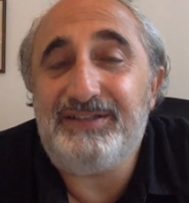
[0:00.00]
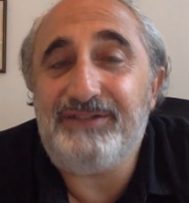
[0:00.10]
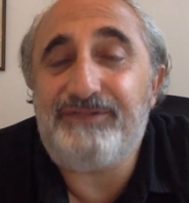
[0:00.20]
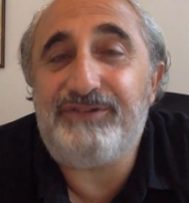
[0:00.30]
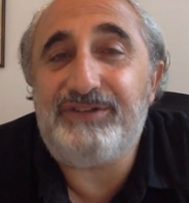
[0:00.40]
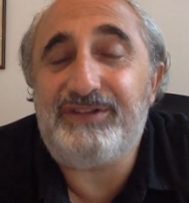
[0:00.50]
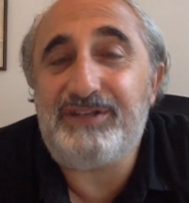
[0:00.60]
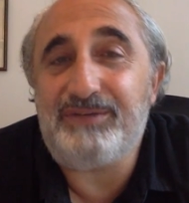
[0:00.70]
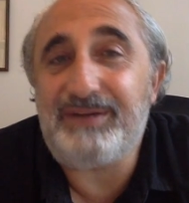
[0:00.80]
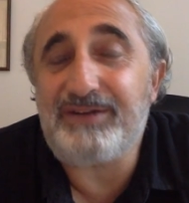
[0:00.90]
different
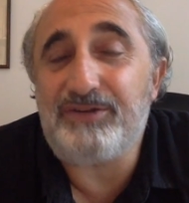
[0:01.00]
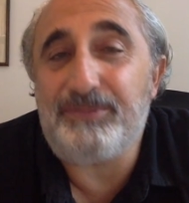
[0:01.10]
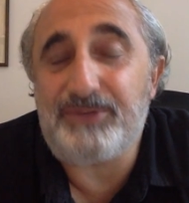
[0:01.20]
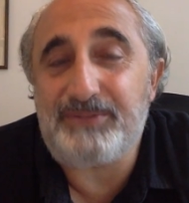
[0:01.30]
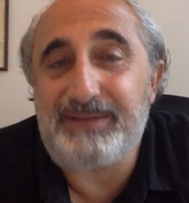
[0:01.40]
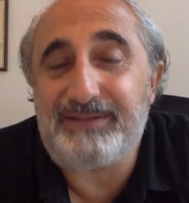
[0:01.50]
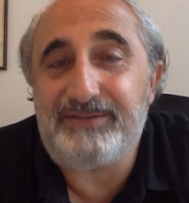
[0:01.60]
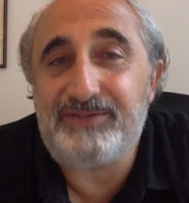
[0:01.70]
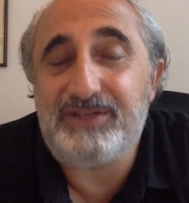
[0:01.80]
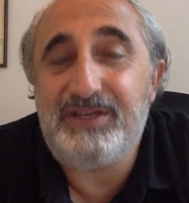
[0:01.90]
theoretical
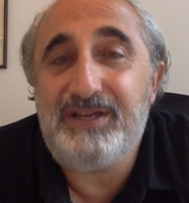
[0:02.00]
perspectives.